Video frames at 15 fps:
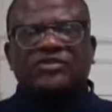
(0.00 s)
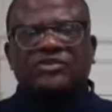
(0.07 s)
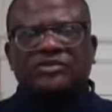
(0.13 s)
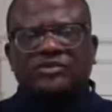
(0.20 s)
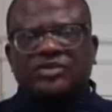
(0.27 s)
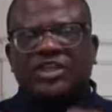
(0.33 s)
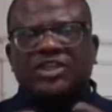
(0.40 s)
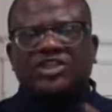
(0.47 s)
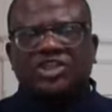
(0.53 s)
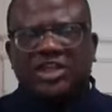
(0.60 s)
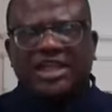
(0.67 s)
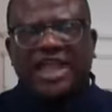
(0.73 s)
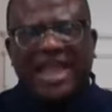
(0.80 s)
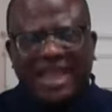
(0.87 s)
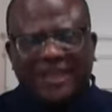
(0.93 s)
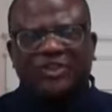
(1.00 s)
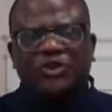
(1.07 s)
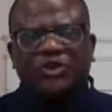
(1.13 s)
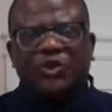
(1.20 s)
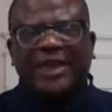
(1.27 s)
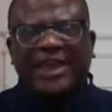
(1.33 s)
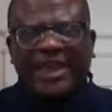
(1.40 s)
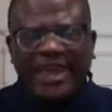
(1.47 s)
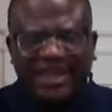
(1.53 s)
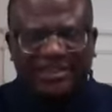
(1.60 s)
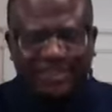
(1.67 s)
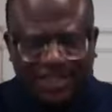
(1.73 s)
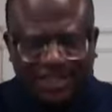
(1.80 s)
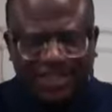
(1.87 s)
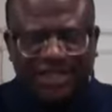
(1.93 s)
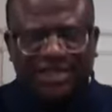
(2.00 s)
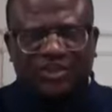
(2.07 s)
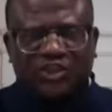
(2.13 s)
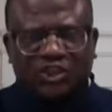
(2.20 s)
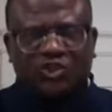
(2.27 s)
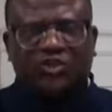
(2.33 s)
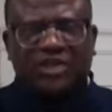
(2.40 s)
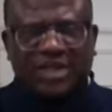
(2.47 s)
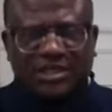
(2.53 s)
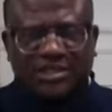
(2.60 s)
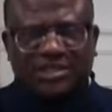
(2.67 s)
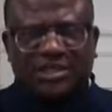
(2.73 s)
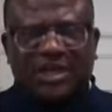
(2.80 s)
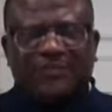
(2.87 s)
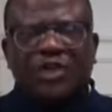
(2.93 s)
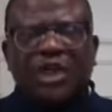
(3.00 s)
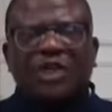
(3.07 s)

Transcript: teaching, educating students